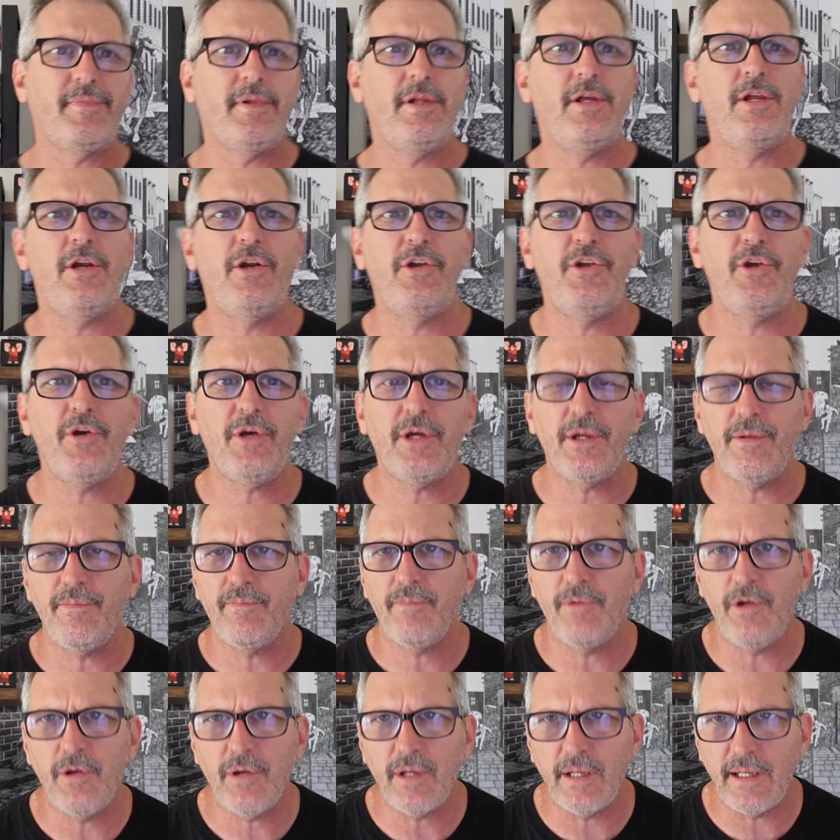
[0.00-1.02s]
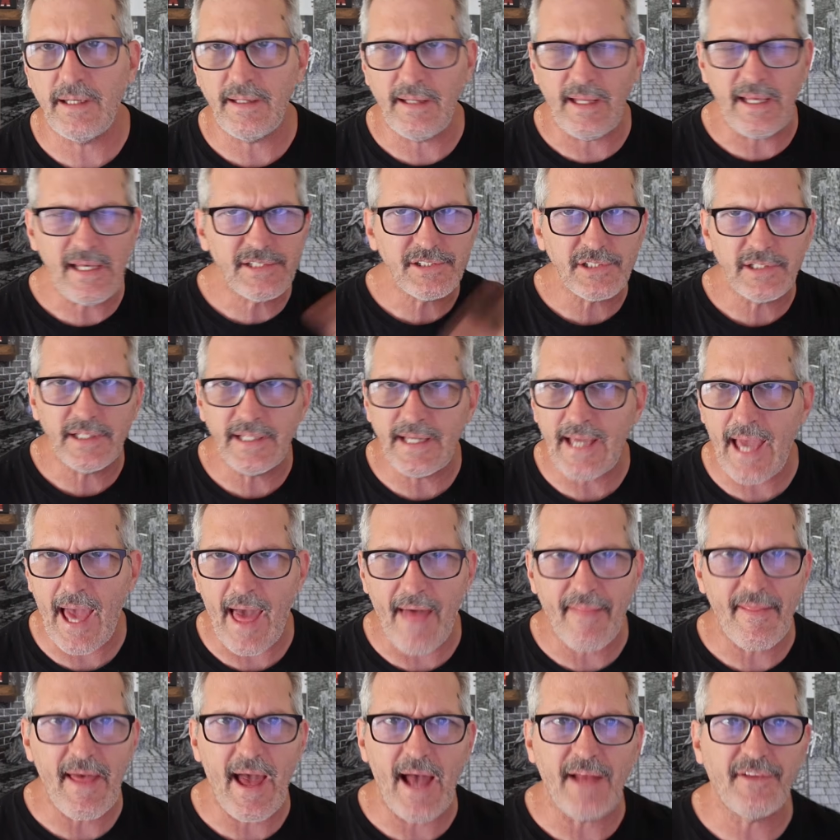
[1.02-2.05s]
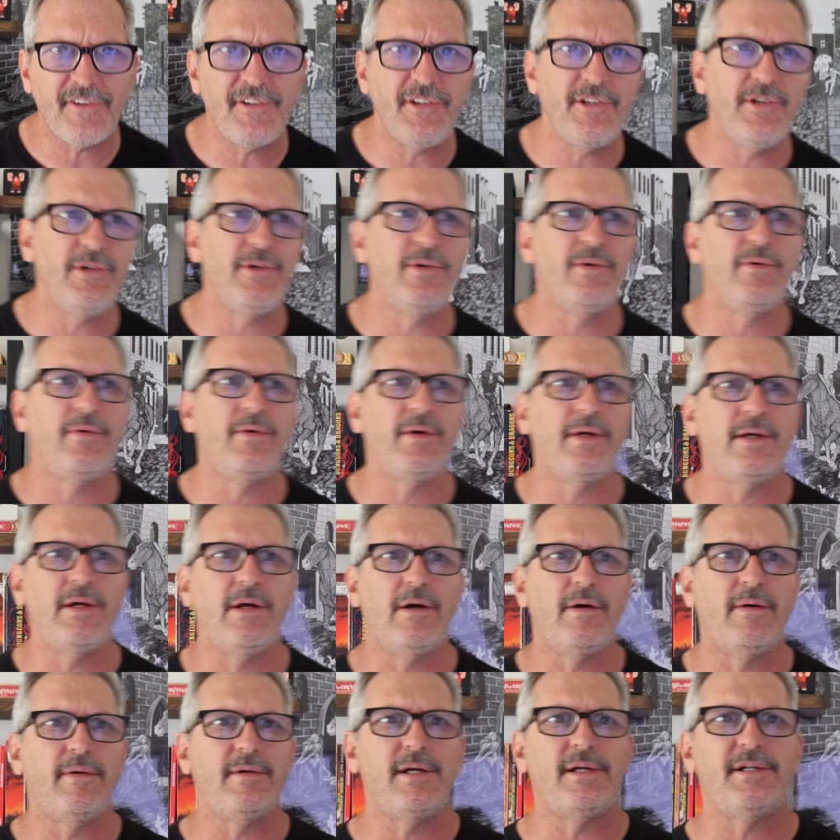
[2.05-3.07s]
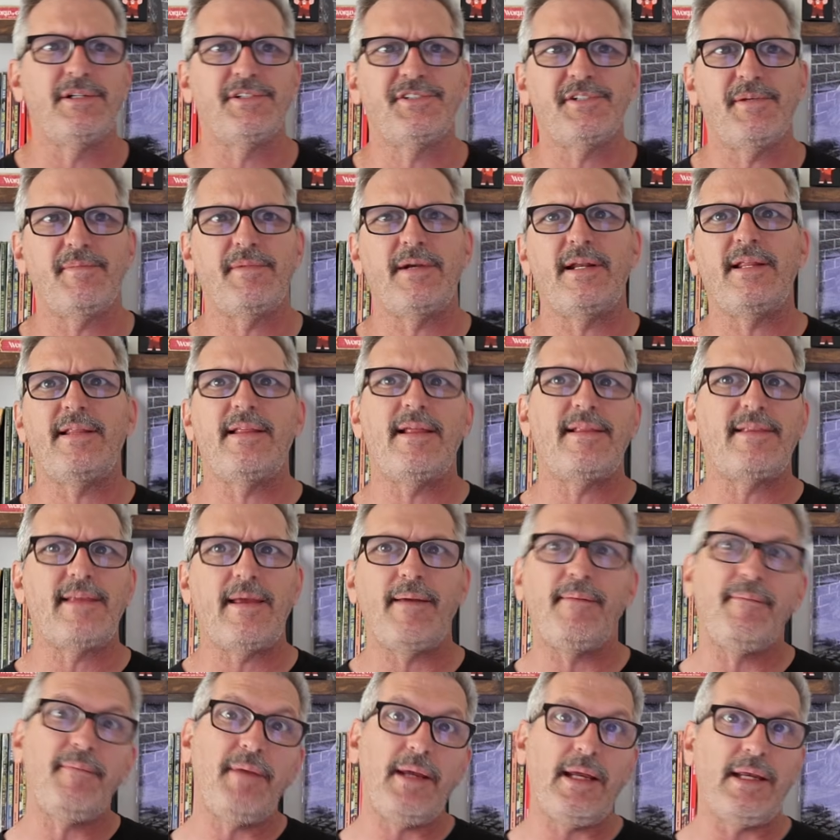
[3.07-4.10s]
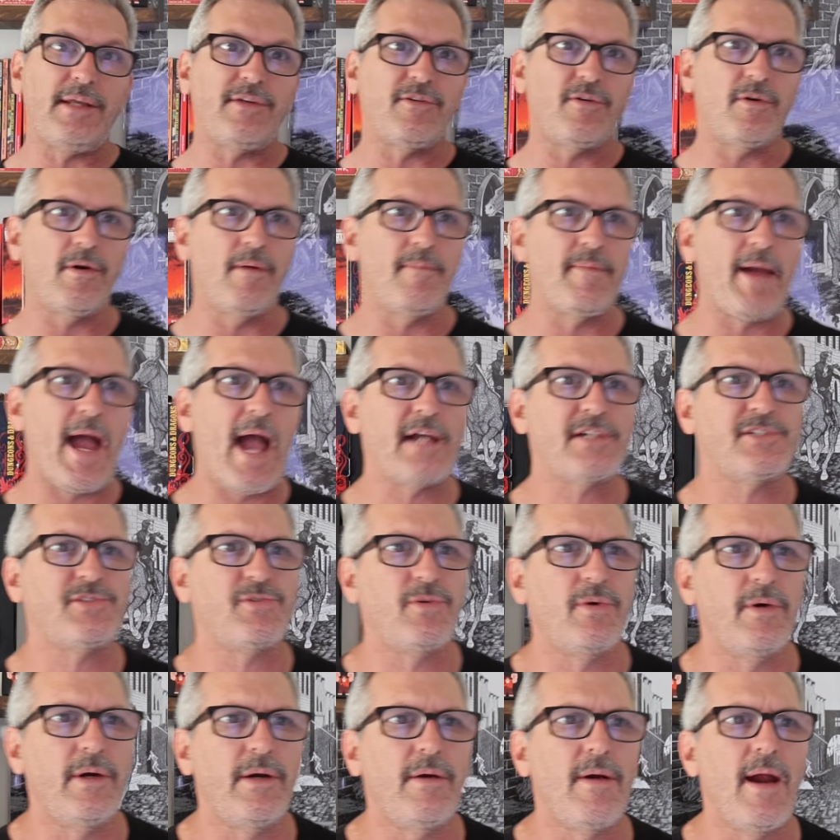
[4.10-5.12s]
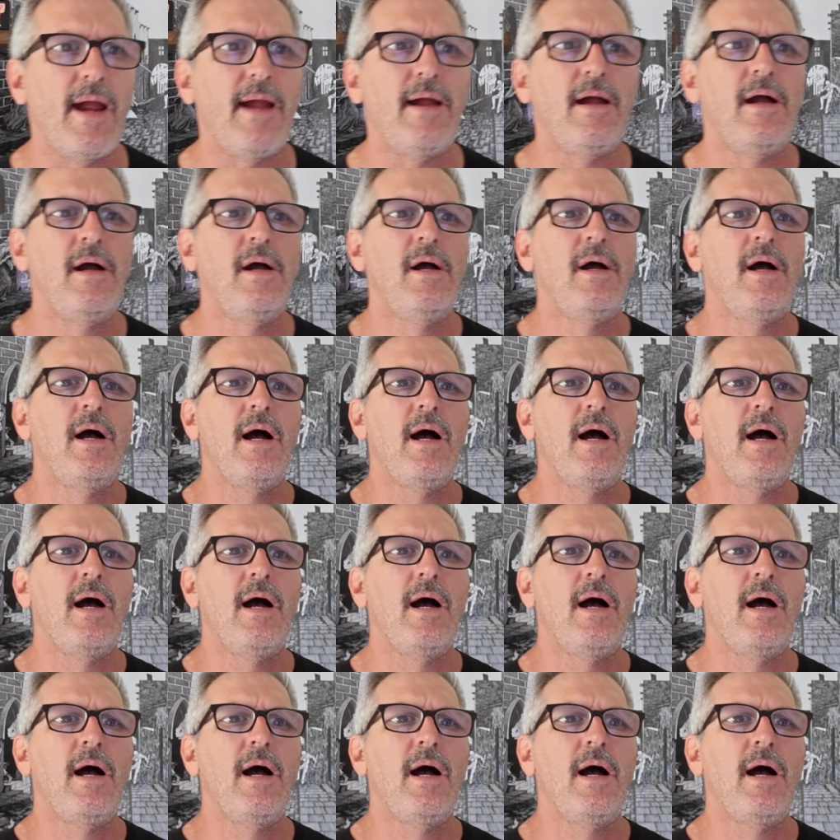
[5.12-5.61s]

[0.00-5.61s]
You could easily add that to somebody that they meet or a backstory, right?